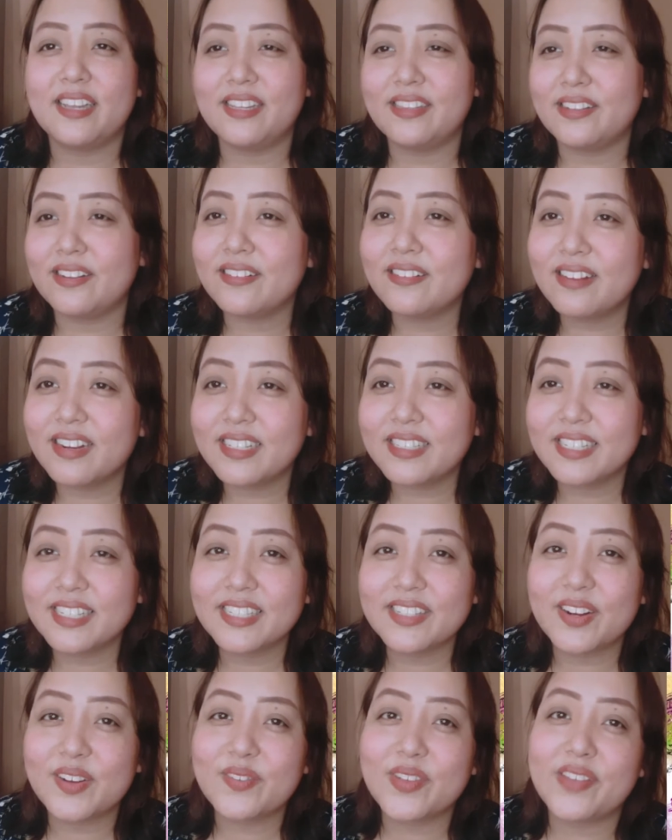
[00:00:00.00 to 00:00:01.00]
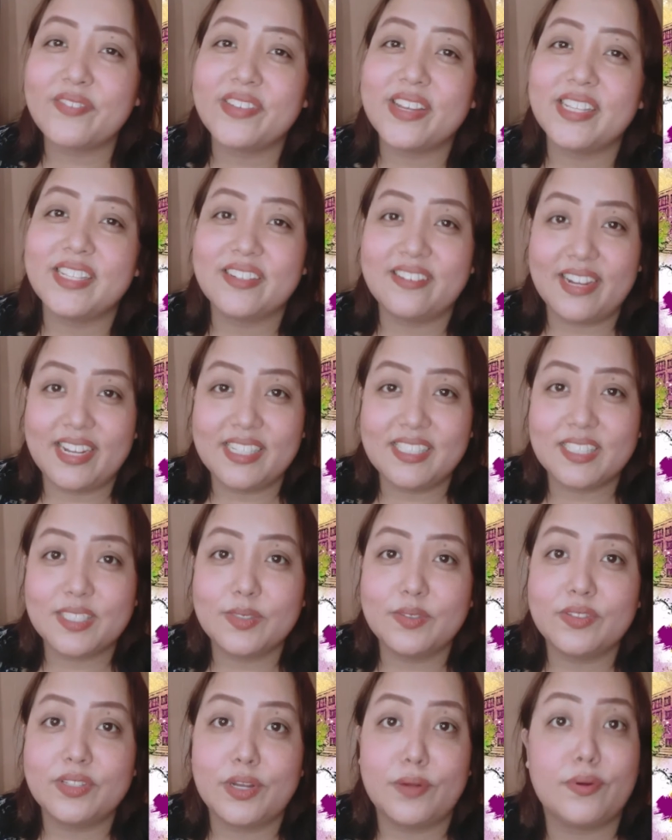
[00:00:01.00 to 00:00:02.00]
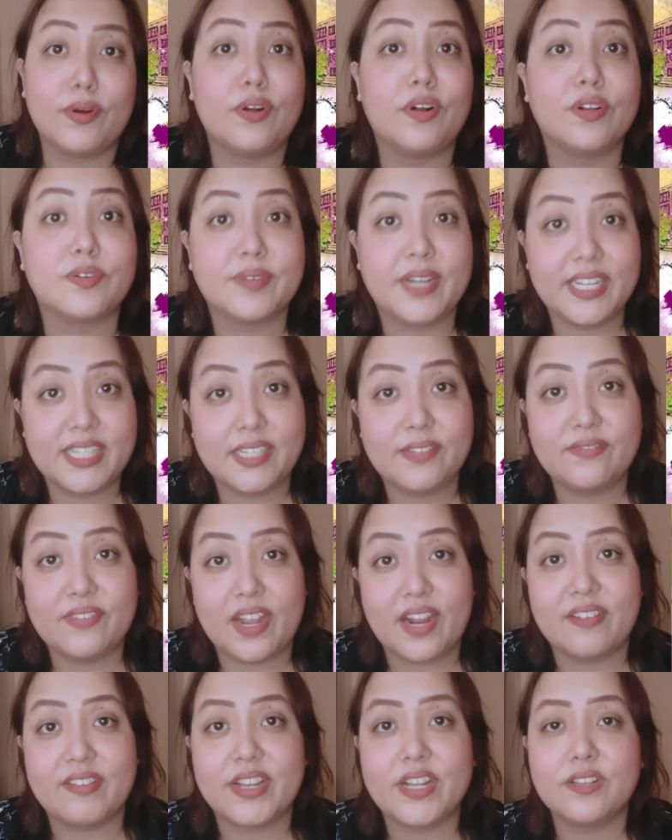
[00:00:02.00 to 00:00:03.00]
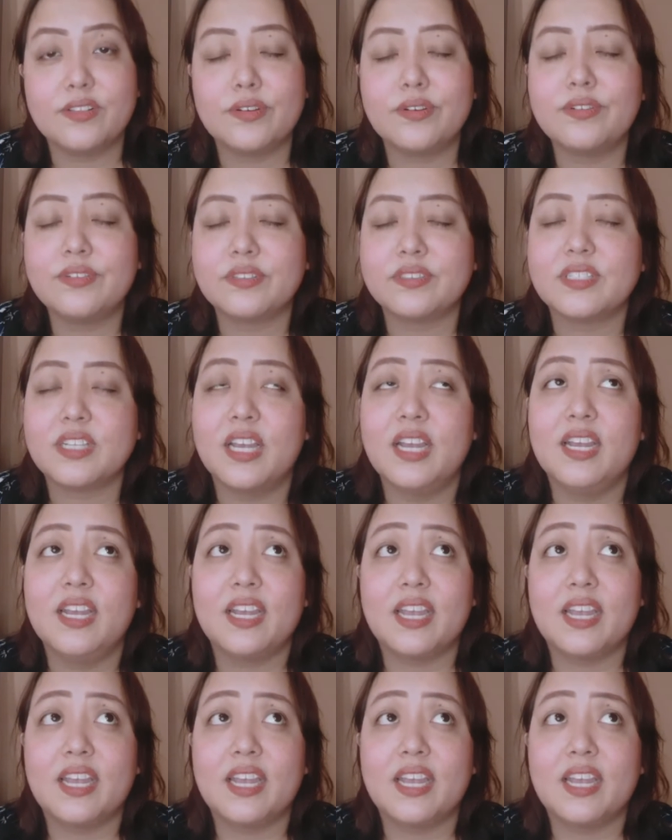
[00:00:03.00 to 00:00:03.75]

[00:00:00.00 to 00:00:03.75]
kindergarten or maybe in grade school, they were already very close.